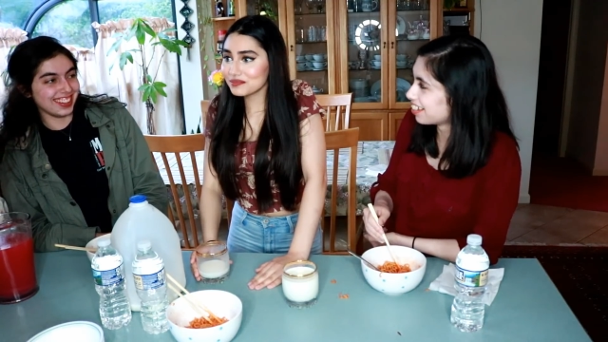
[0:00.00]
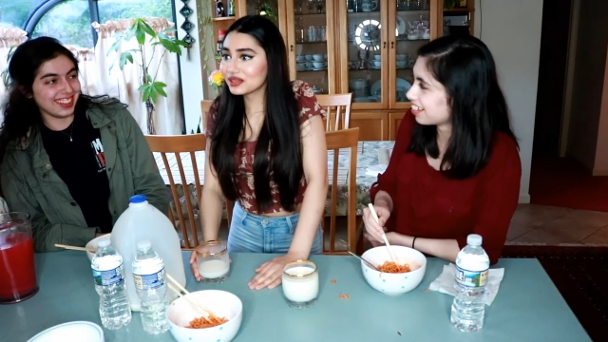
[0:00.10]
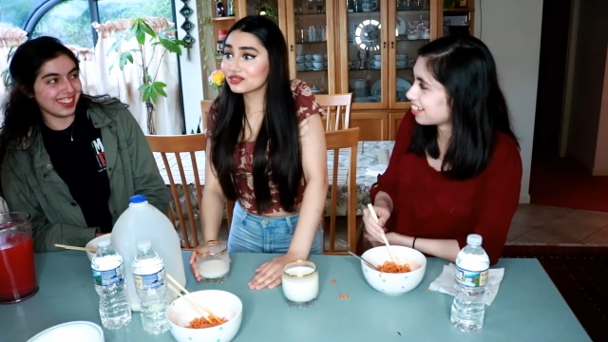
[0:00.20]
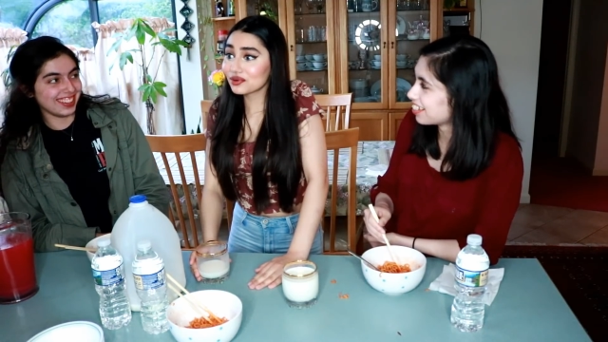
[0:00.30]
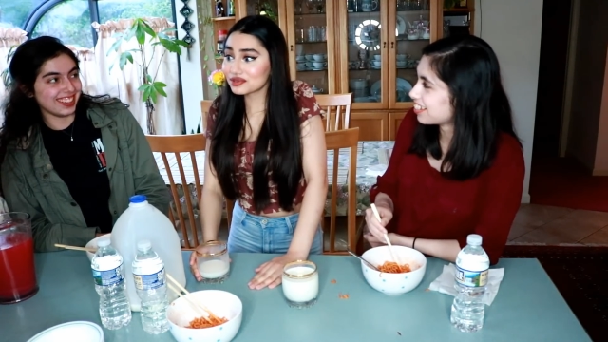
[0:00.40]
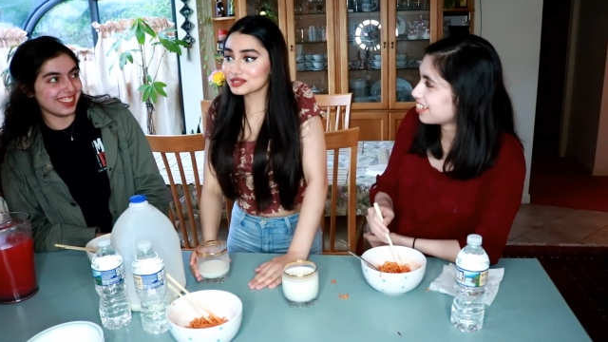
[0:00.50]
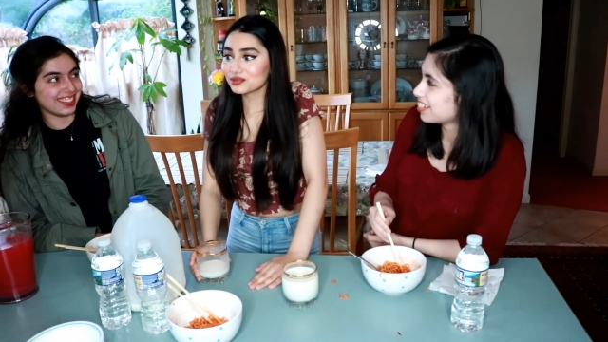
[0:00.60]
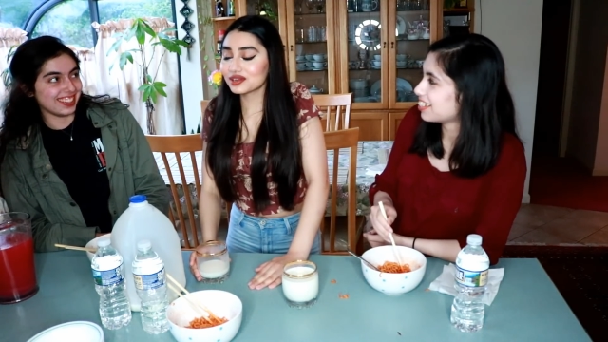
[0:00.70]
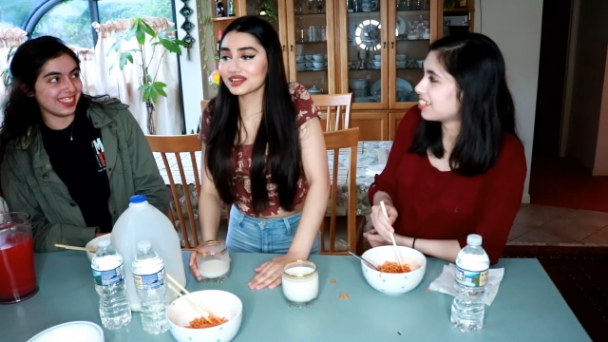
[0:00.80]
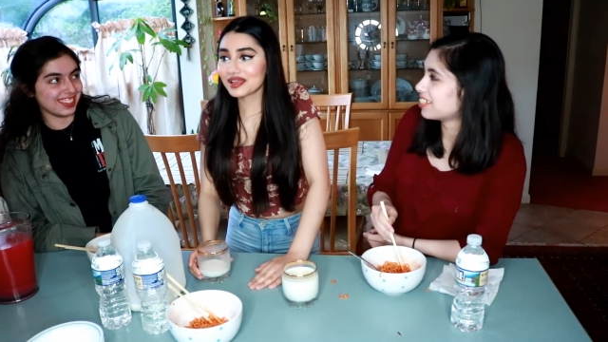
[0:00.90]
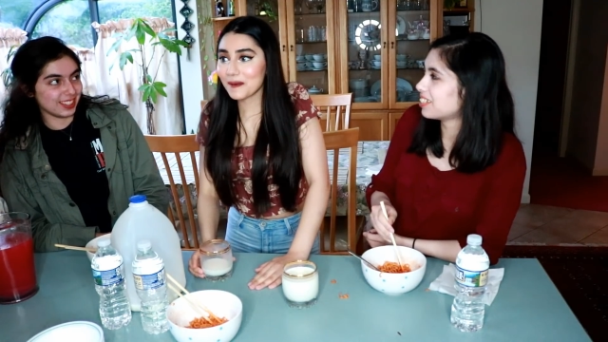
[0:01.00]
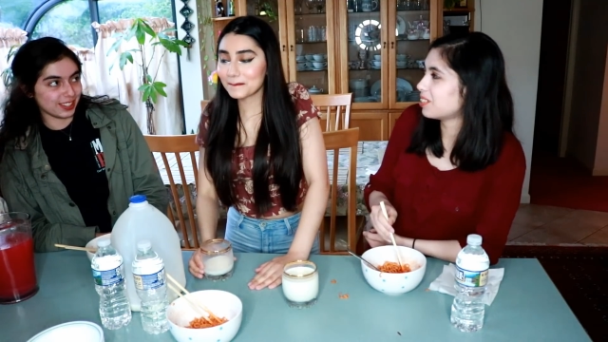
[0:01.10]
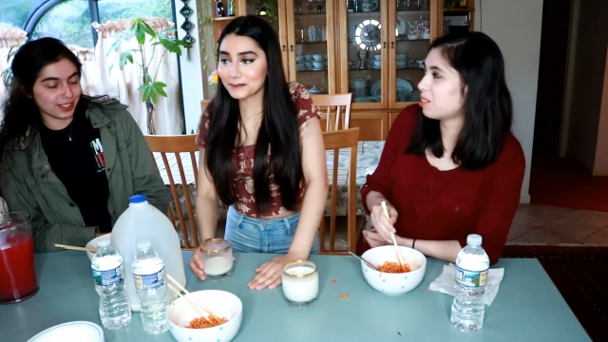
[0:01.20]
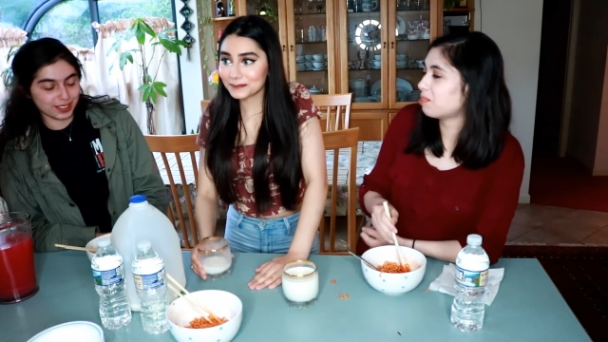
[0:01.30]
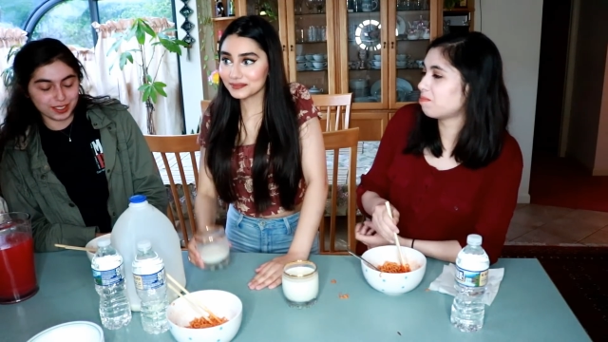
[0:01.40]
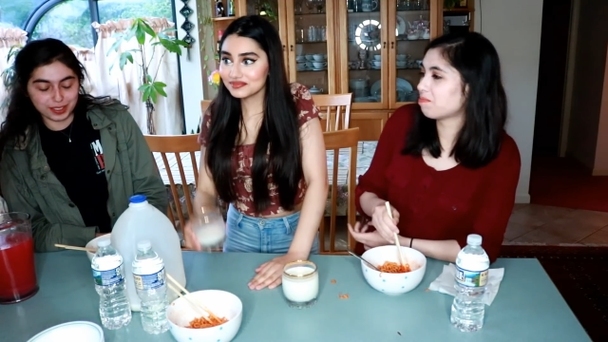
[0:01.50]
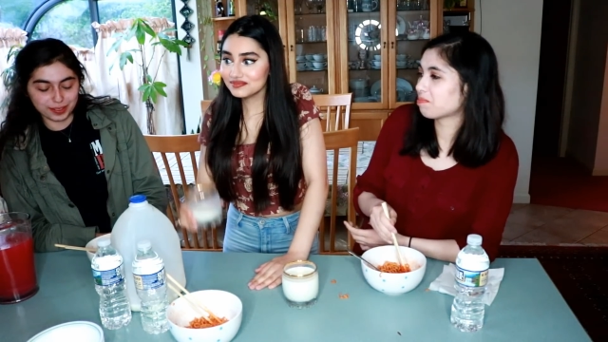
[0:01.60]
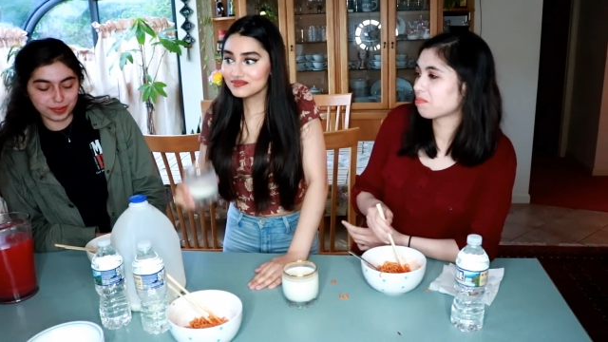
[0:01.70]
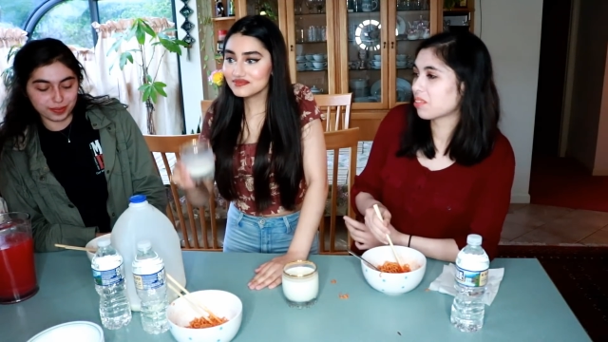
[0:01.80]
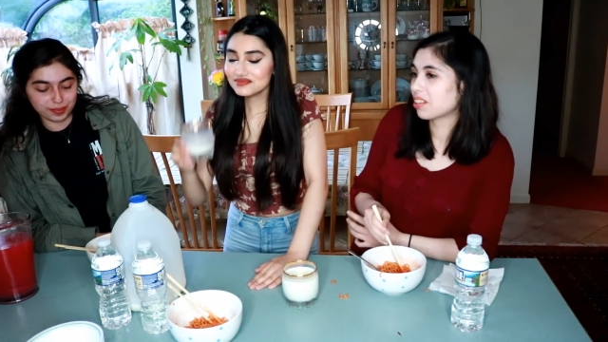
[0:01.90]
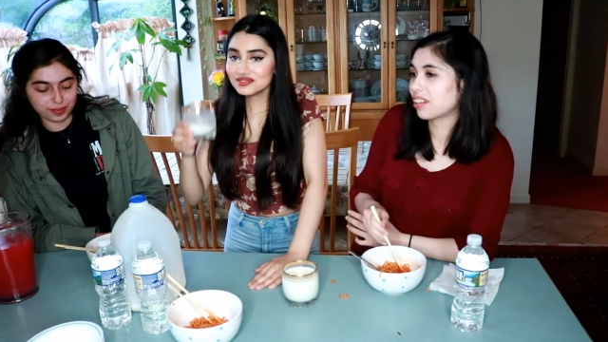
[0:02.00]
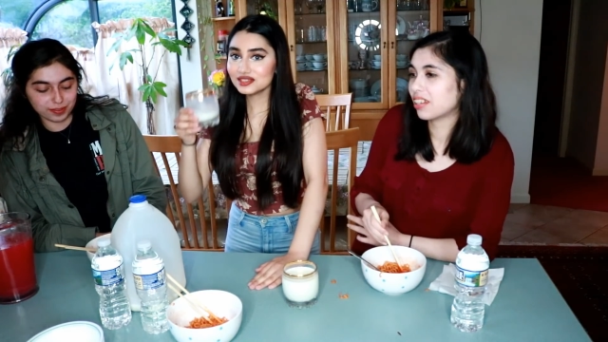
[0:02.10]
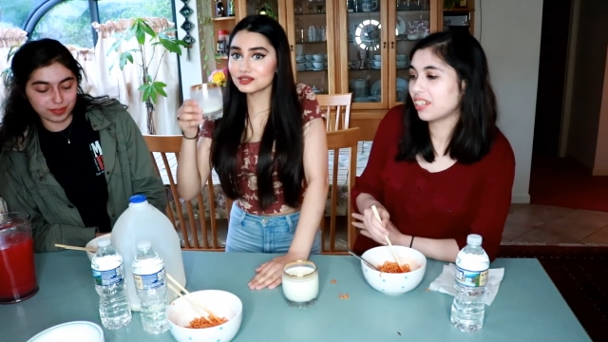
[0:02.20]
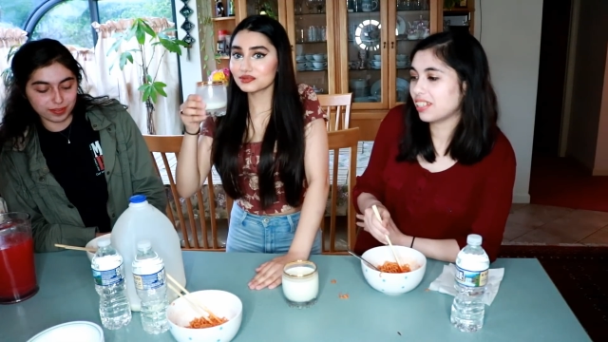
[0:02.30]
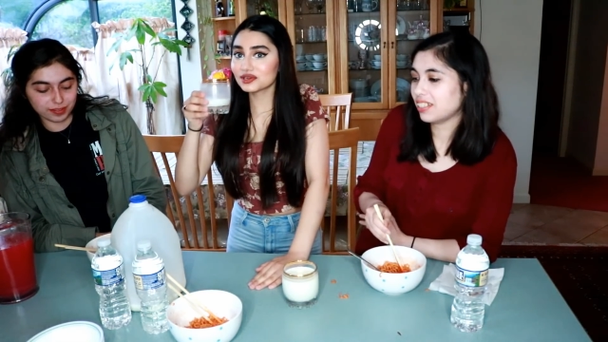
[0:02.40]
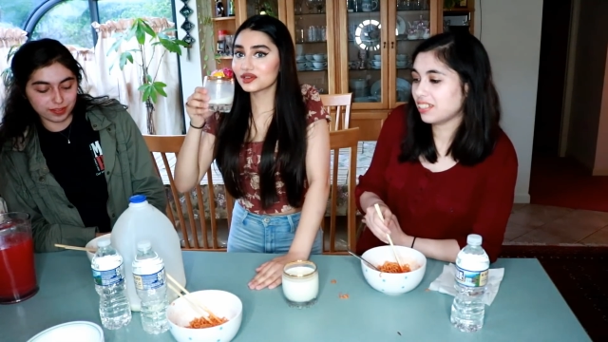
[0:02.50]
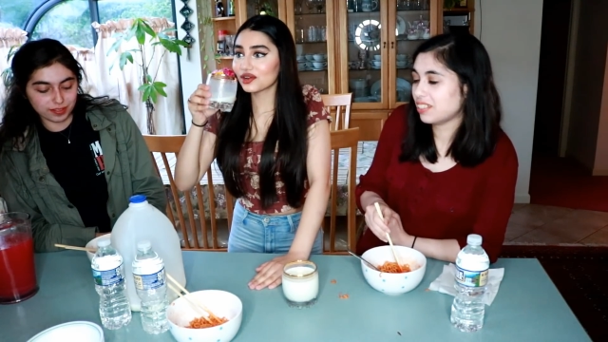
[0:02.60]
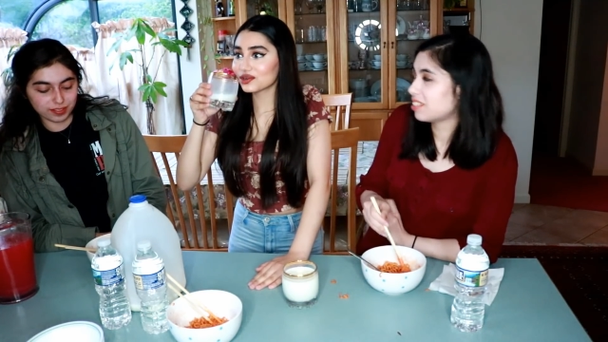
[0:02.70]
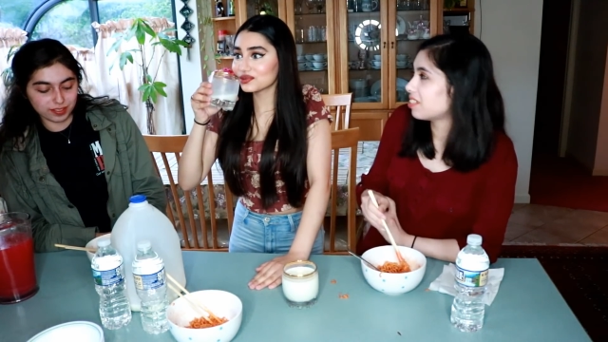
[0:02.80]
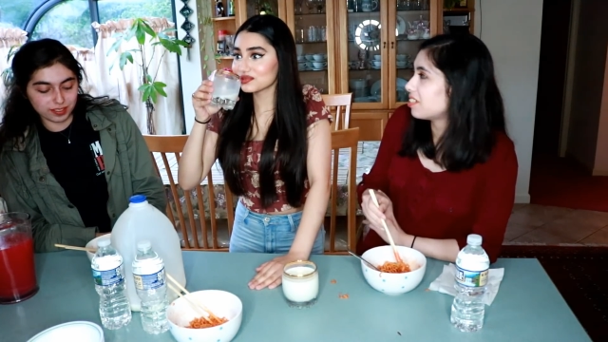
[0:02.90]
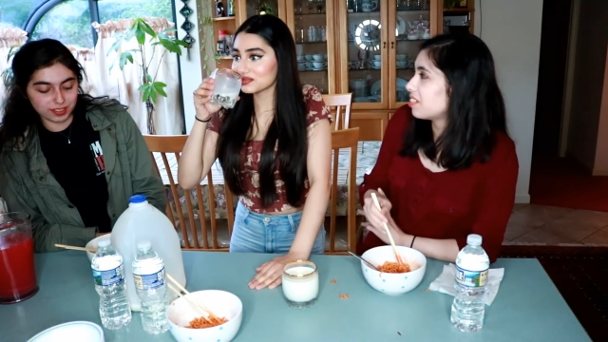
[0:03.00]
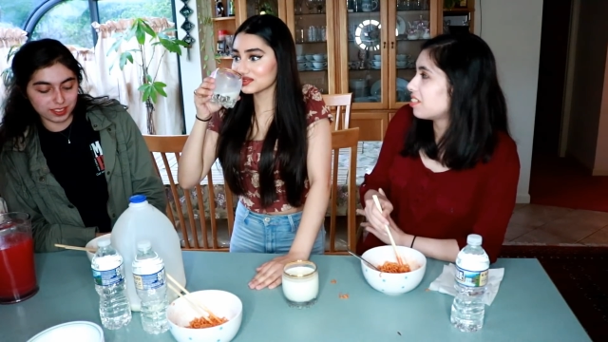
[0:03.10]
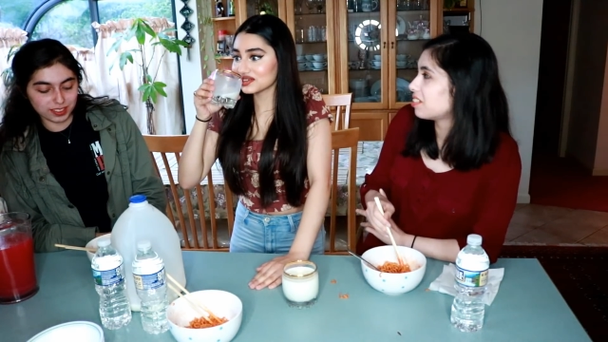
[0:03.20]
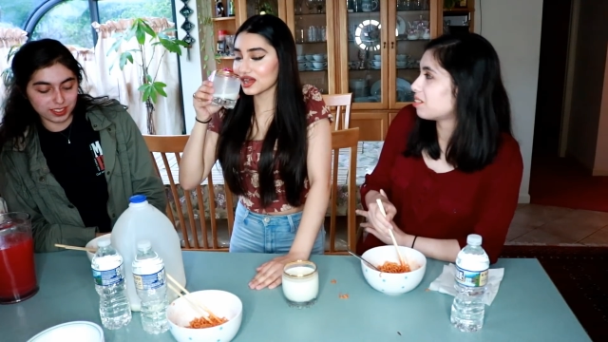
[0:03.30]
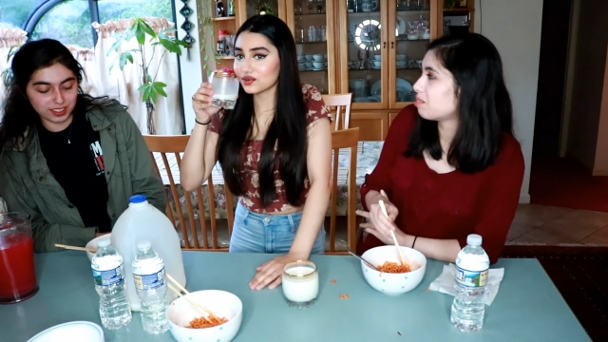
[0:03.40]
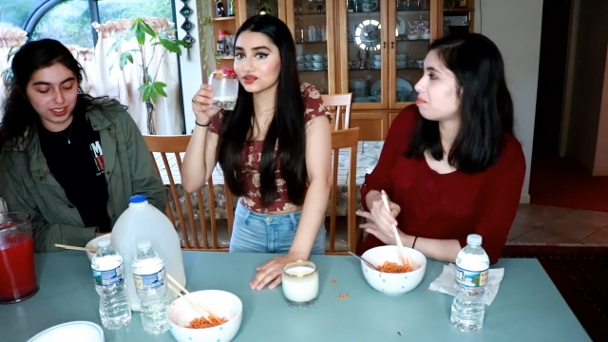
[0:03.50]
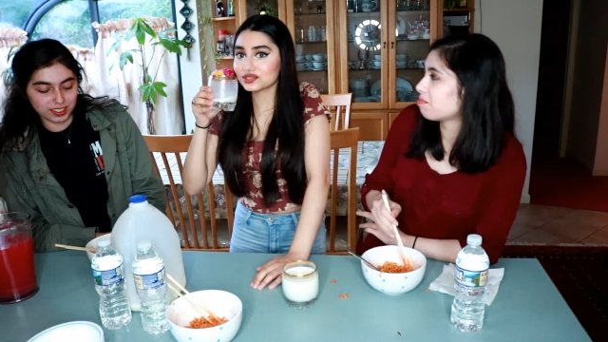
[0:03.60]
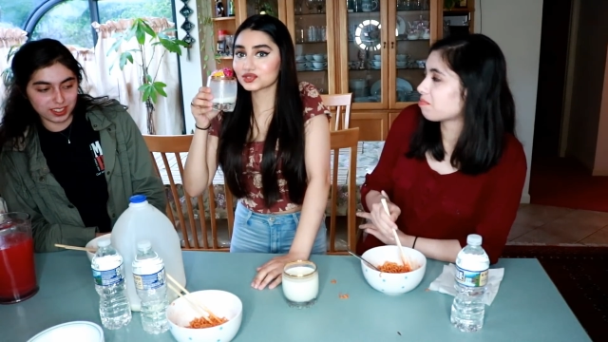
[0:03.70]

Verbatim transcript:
Speaker 1: My throat is burning. So I'm gonna gargle with milk. I don't know,